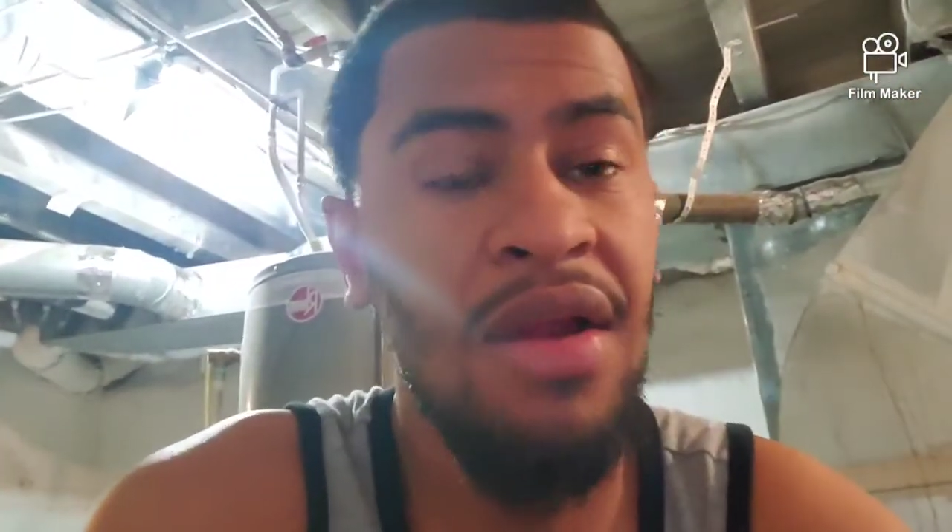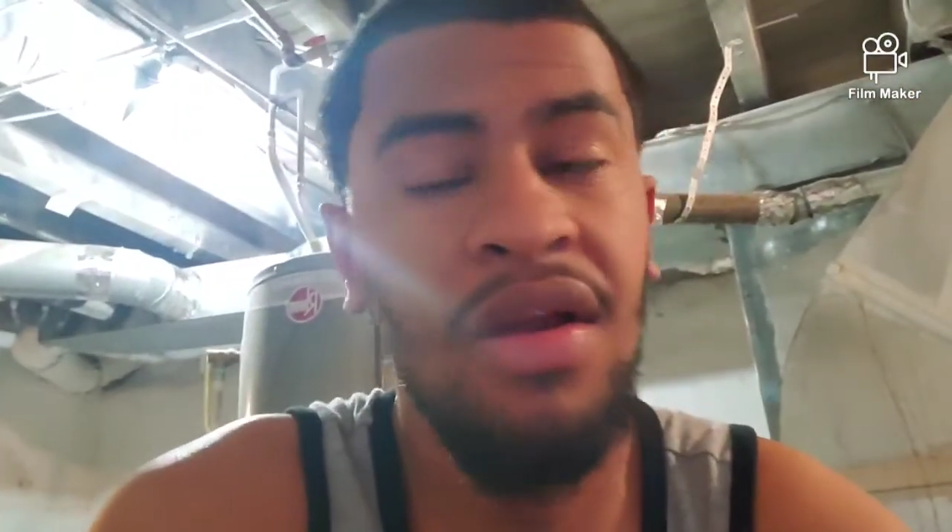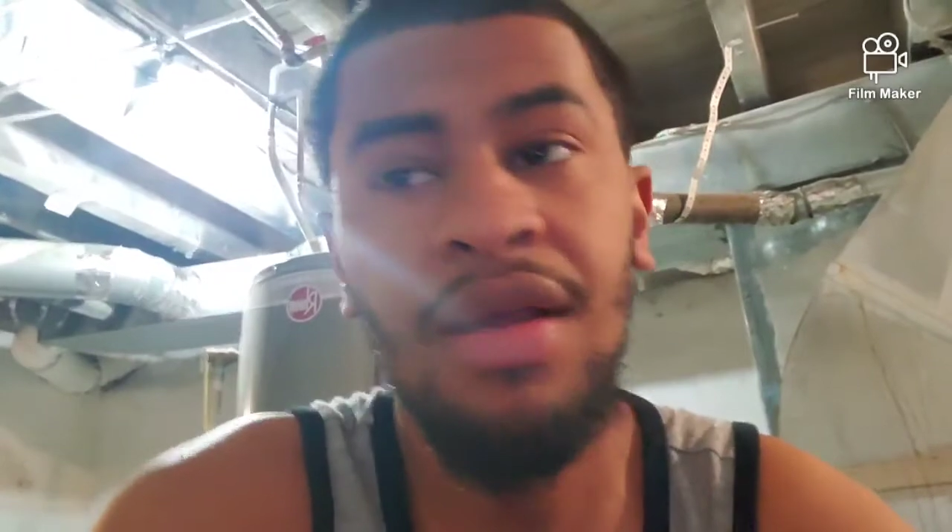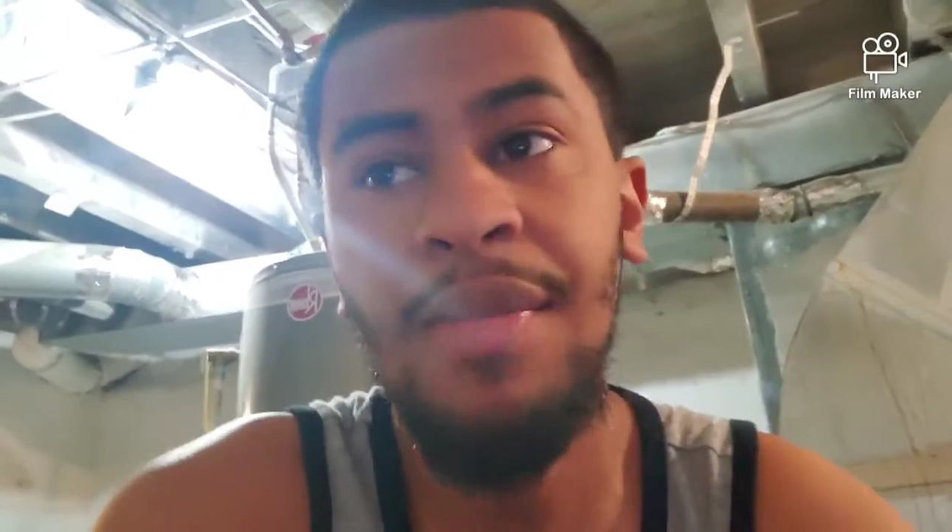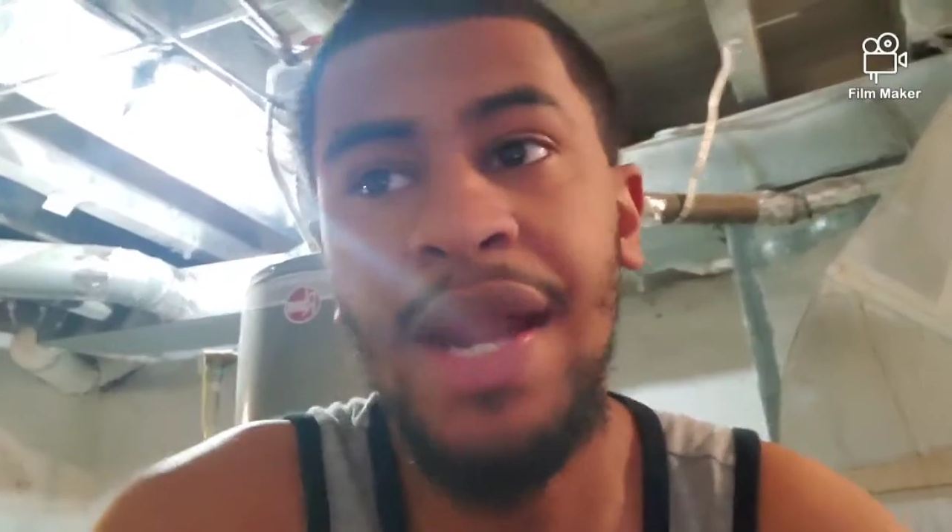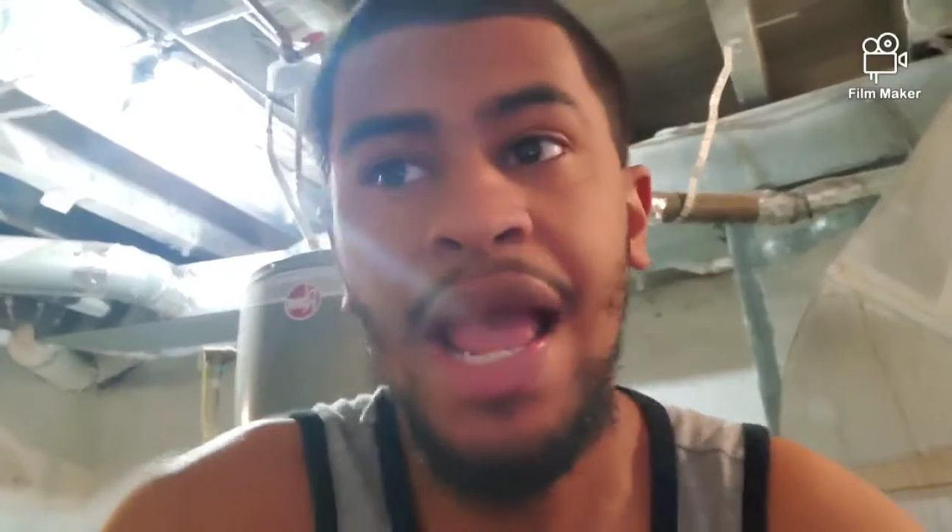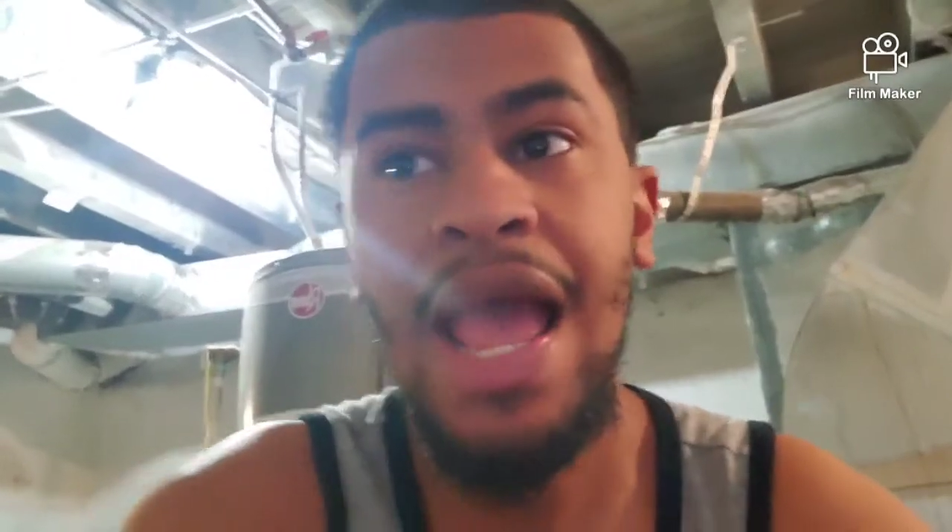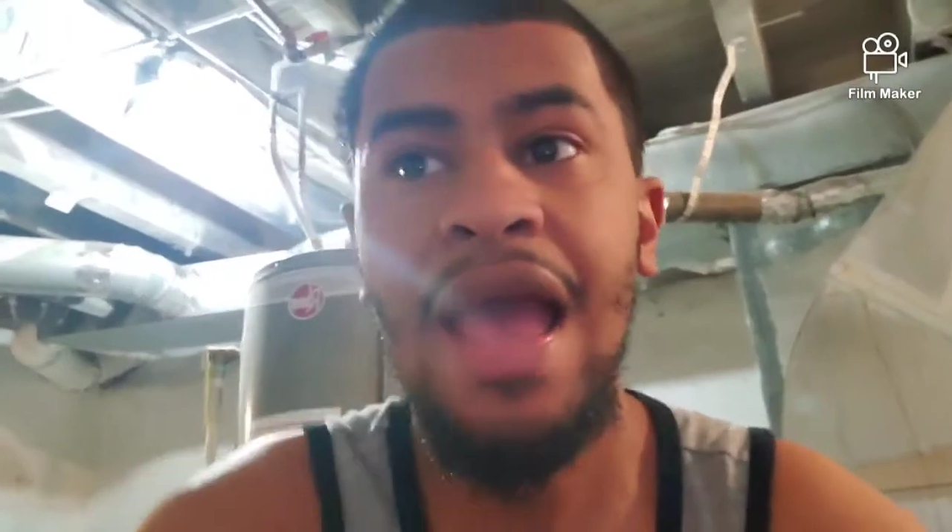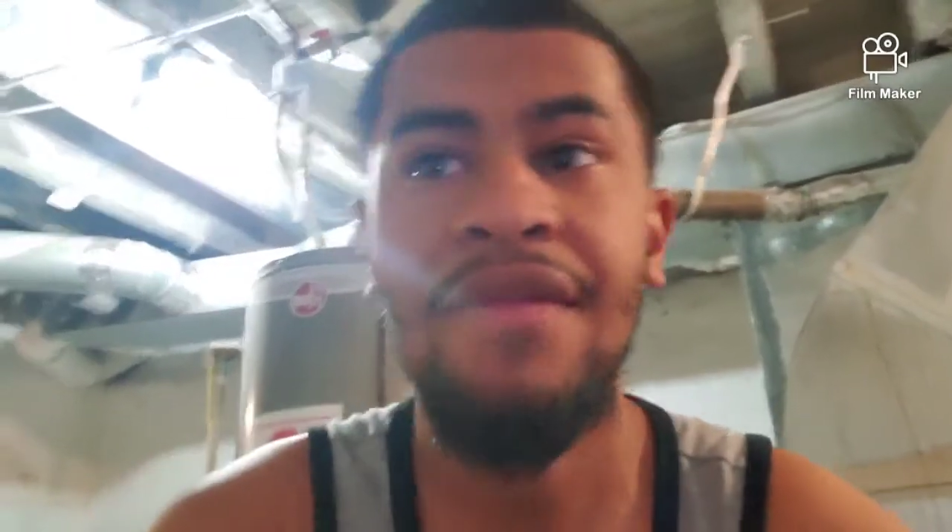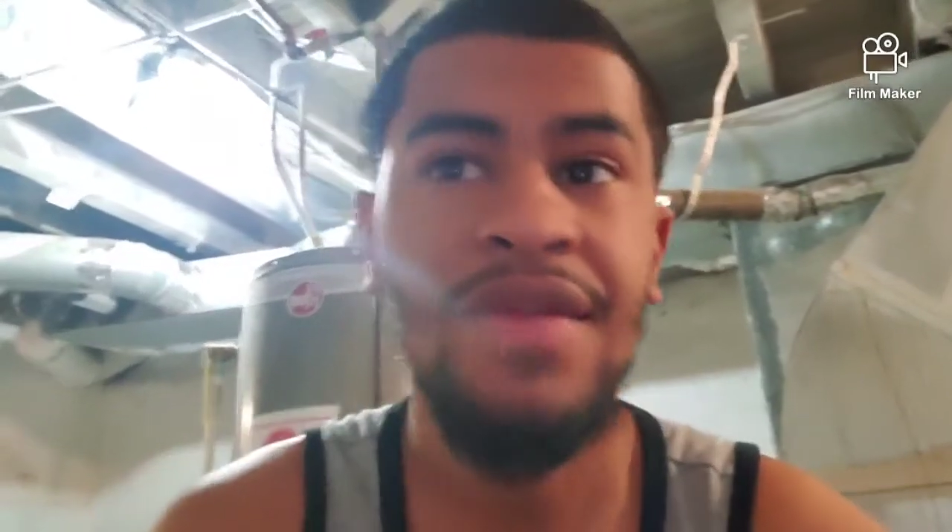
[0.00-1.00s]
on them, and I
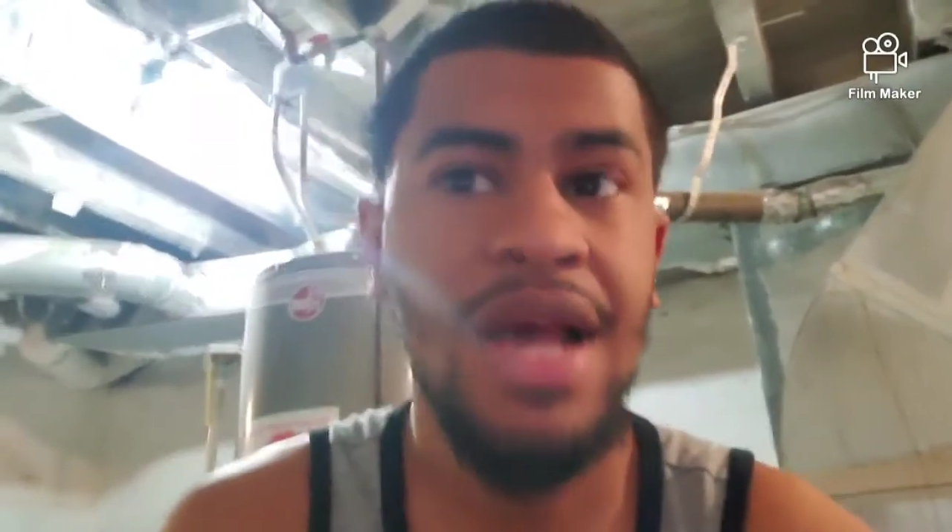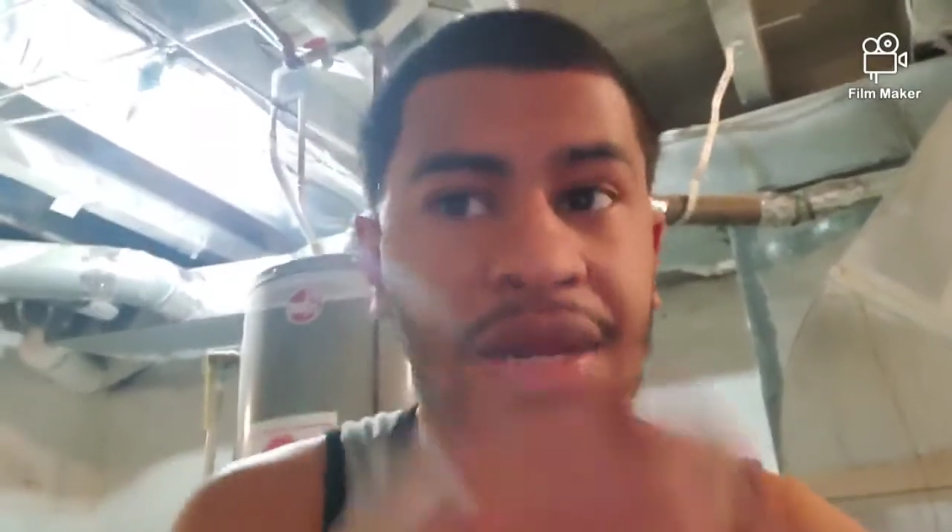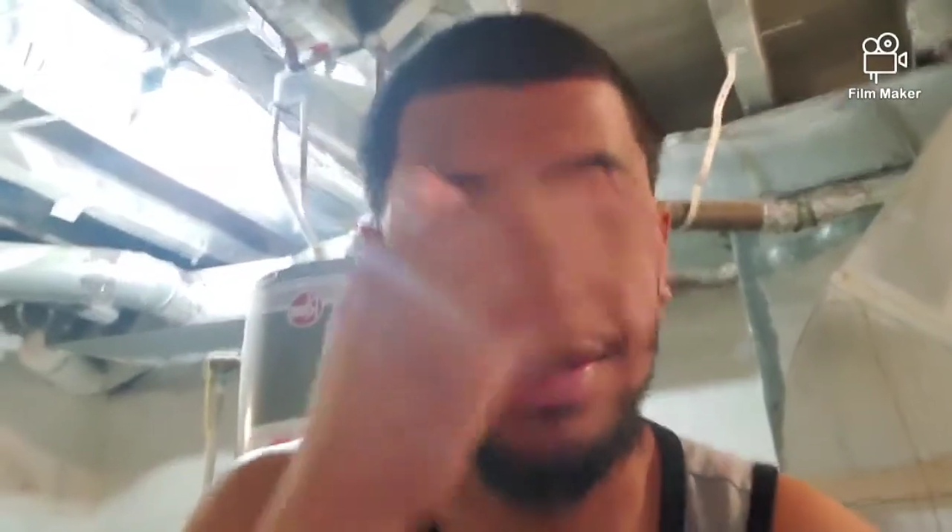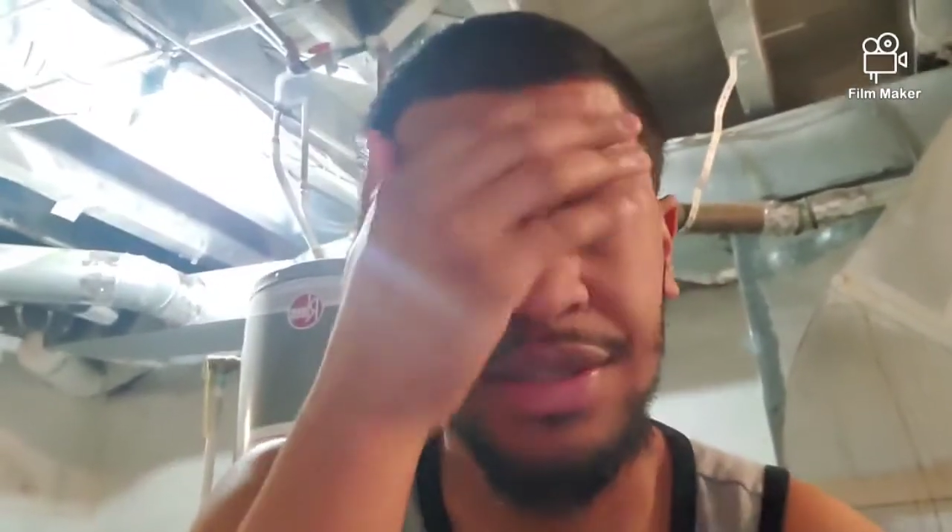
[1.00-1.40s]
have not